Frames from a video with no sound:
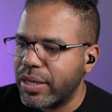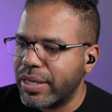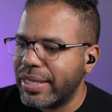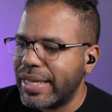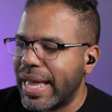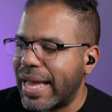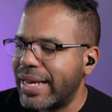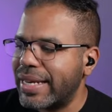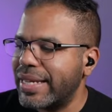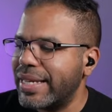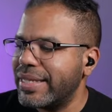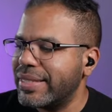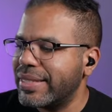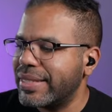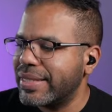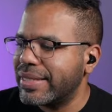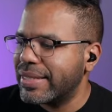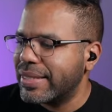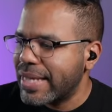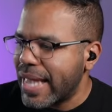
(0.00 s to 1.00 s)
And that is
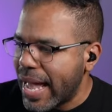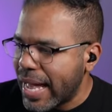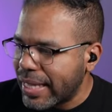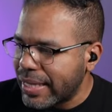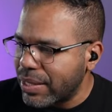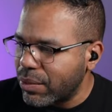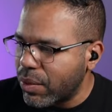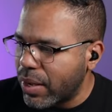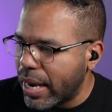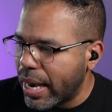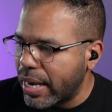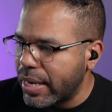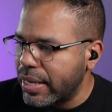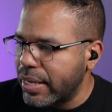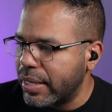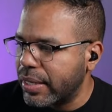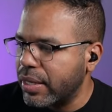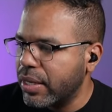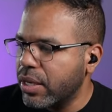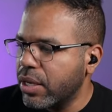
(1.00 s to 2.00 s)
exactly what I
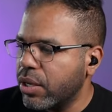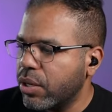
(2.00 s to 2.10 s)
did.